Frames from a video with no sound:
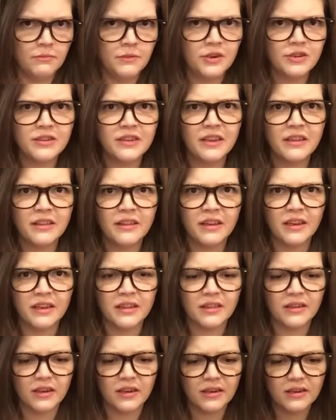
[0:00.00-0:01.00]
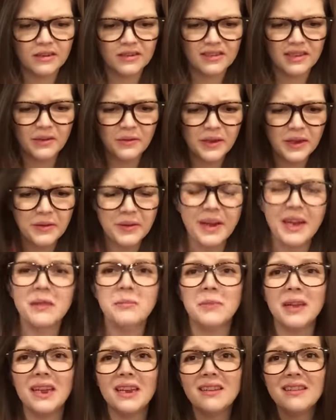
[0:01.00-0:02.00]
There's nothing in there. Is that what you
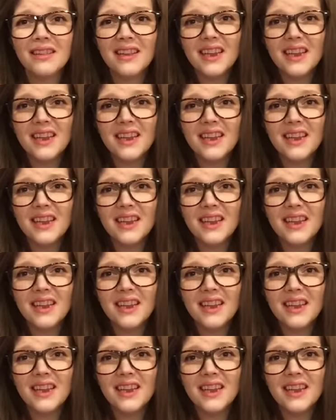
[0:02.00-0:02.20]
had made?